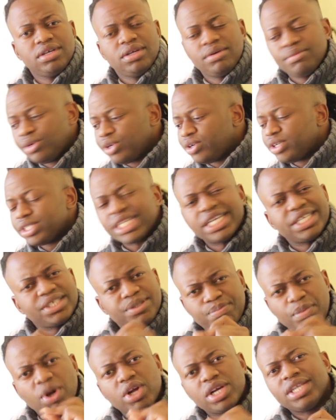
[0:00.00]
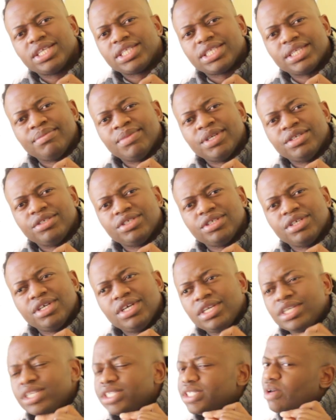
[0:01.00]
because that spotless image
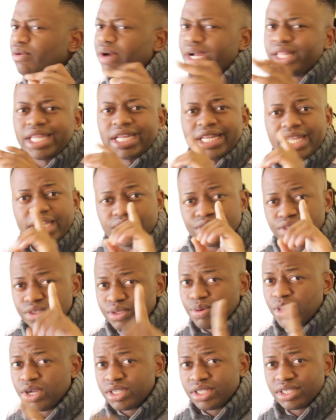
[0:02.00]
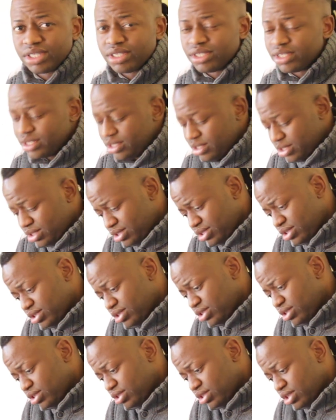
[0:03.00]
is the one that gets you sponsors.
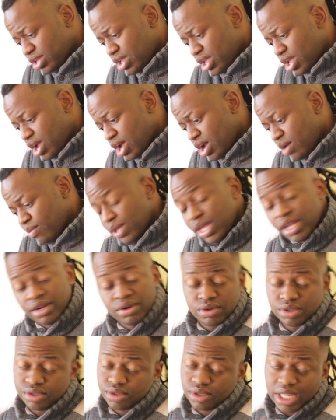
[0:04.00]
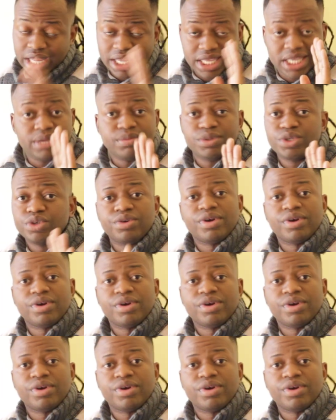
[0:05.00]
And also like keeps you